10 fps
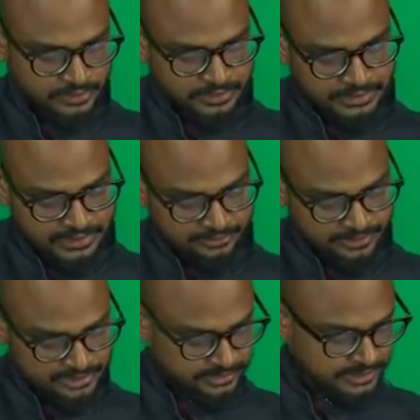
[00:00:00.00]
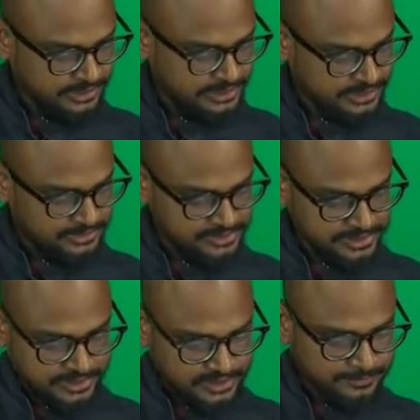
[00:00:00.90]
I'll take from some organic
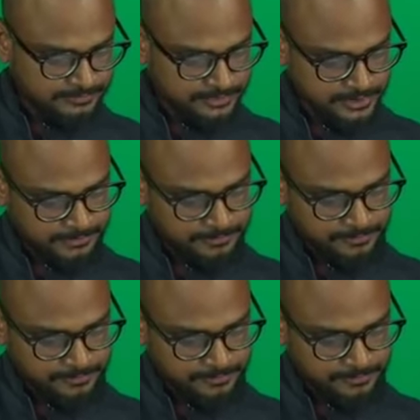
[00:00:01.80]
chemistry thing. Okay.